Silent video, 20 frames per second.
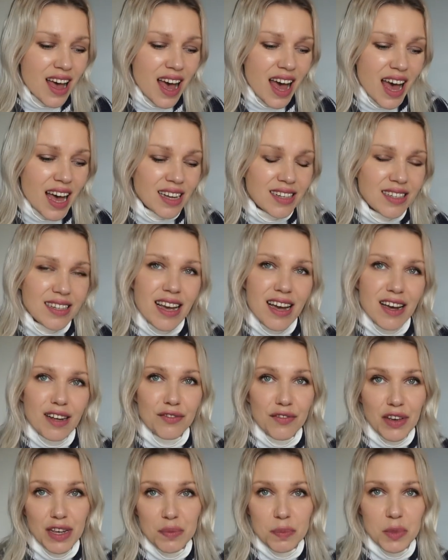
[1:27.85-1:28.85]
And yeah,
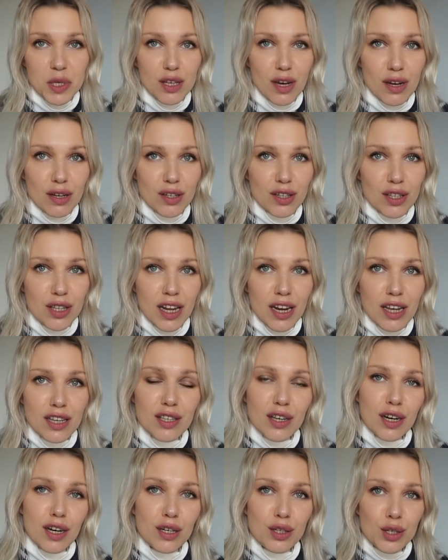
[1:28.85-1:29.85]
and face massage that I
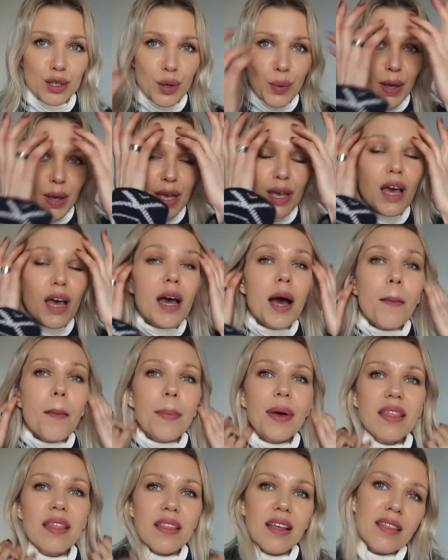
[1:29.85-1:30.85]
started doing.
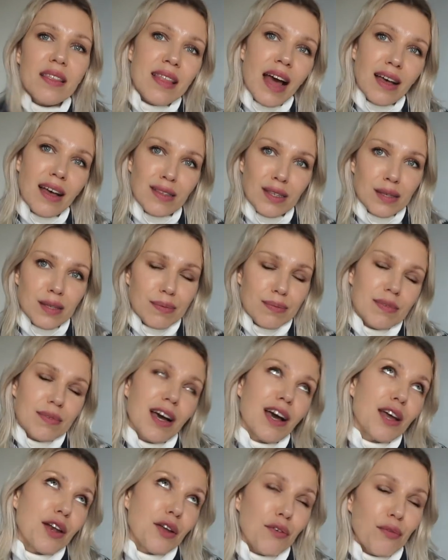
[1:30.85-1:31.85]
But that's
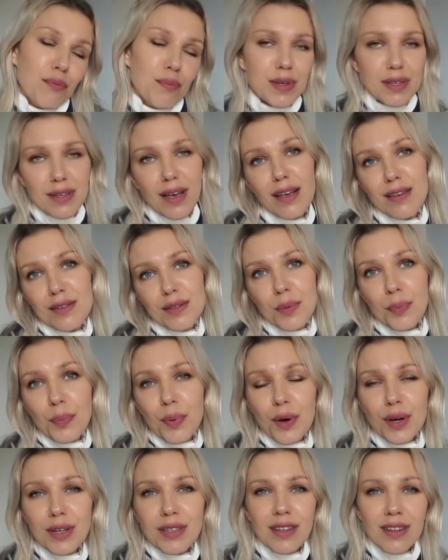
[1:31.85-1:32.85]
kind of besides the
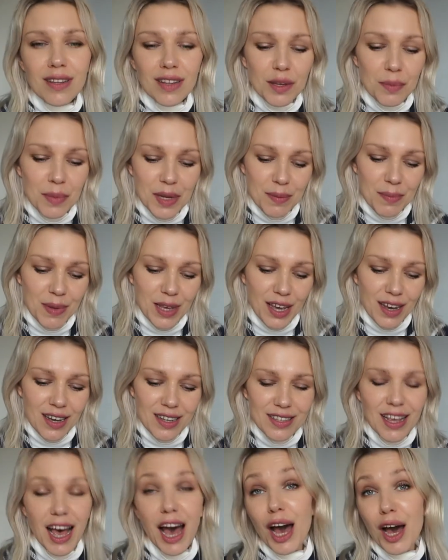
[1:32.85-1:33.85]
point a little bit,
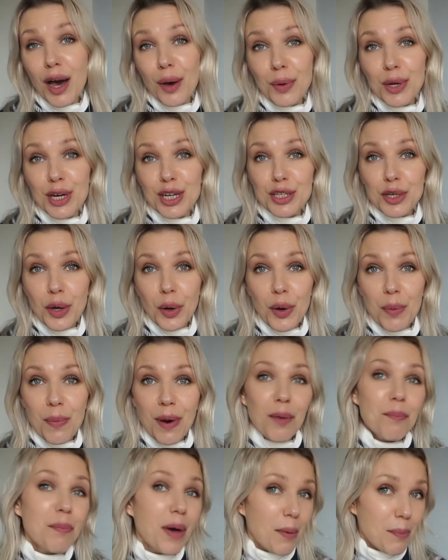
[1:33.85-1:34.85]
because I want to talk
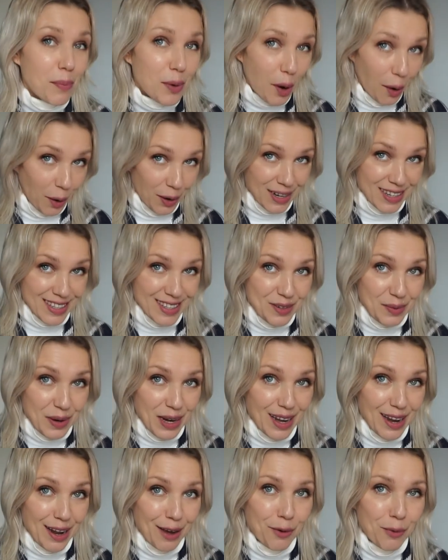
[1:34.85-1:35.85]
about my products
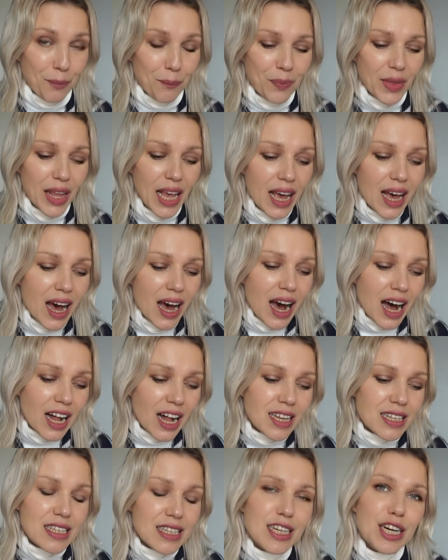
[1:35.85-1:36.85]
right now.
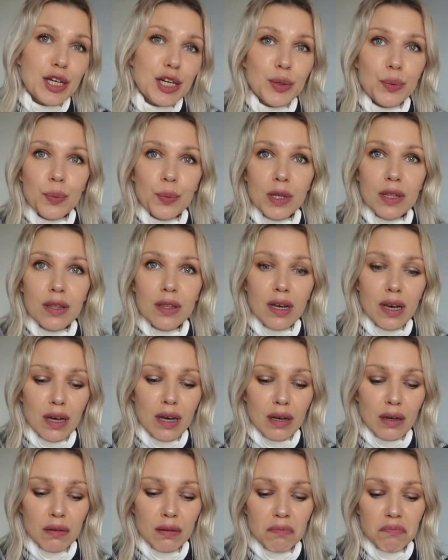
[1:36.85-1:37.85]
I'll start with
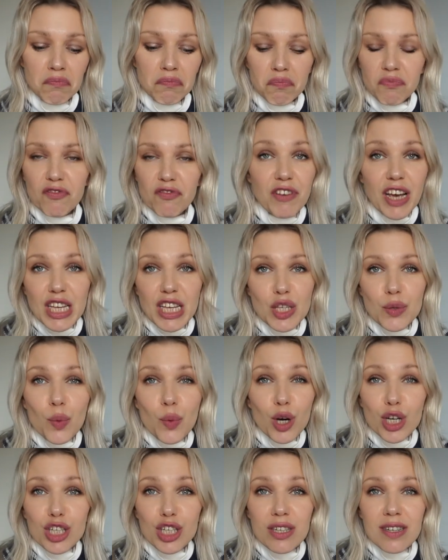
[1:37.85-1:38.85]
the face
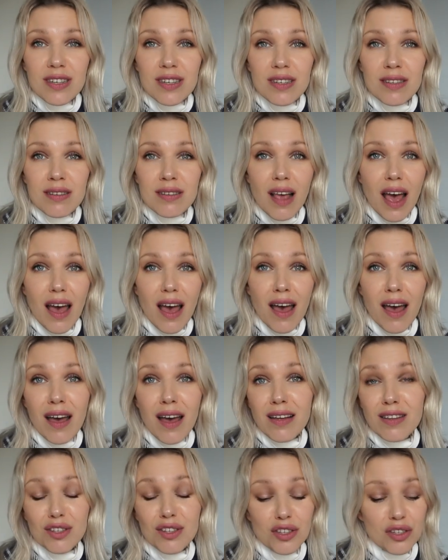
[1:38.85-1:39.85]
washes
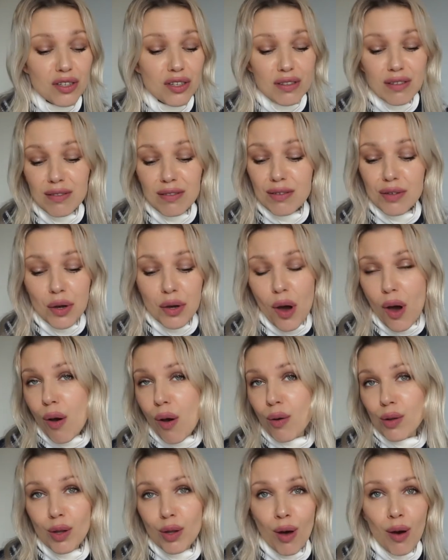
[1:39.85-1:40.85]
and just
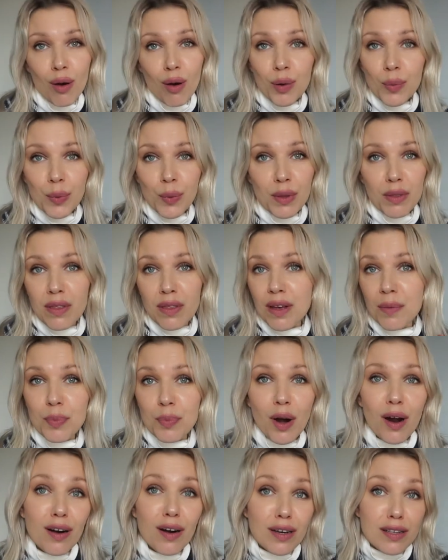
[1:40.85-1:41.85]
go along with the
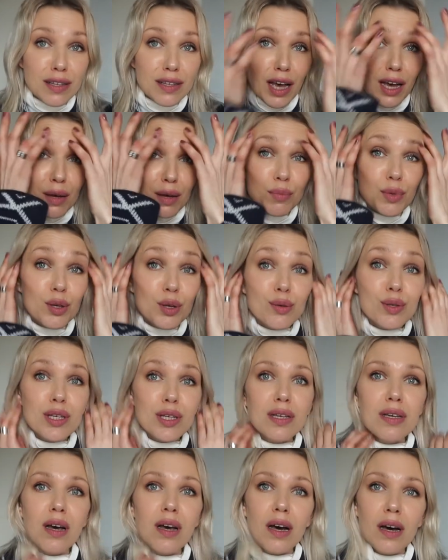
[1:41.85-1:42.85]
products I'm
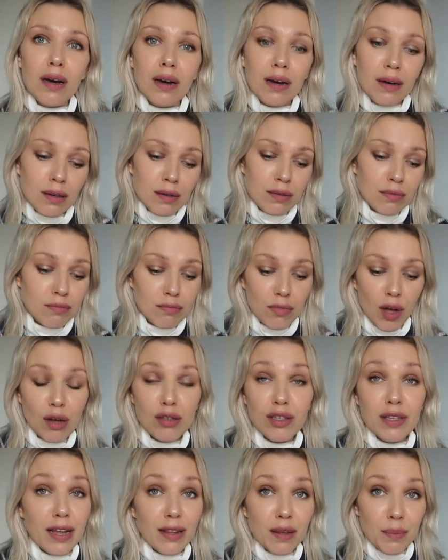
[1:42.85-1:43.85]
using on
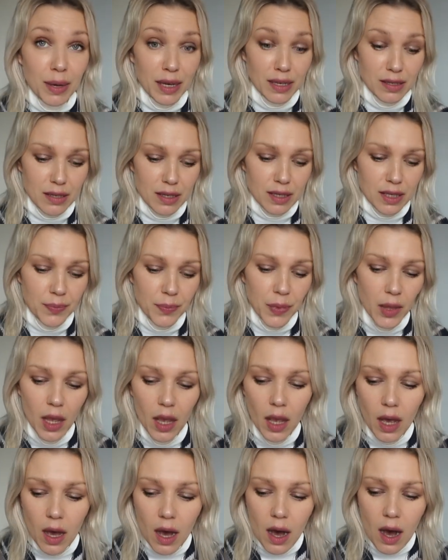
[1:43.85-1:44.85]
a daily basis.
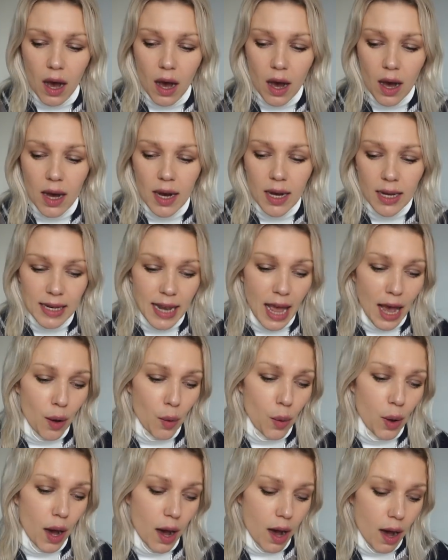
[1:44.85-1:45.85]

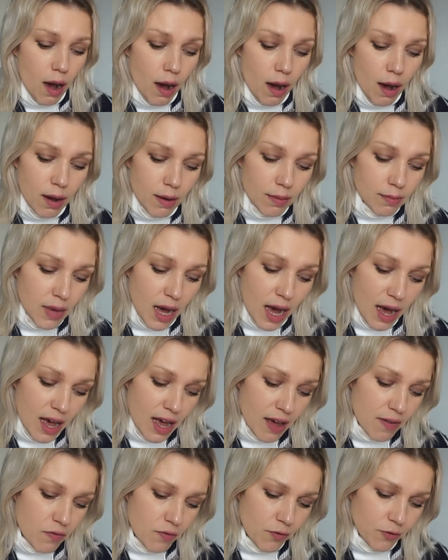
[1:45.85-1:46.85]
Now, I
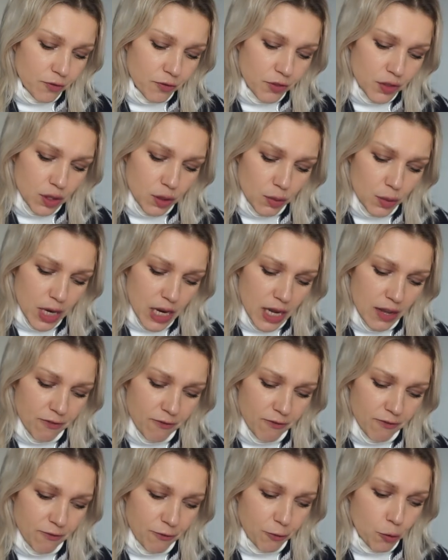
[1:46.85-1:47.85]
have three
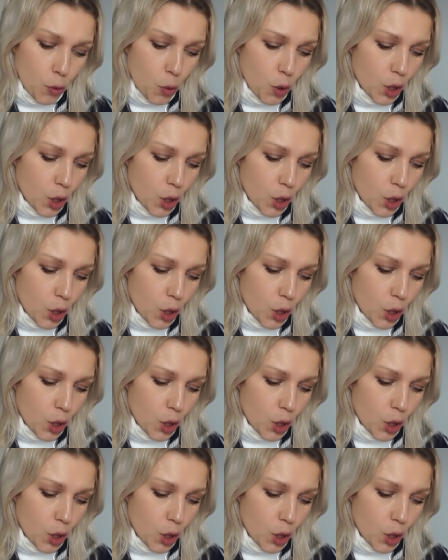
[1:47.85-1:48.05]
face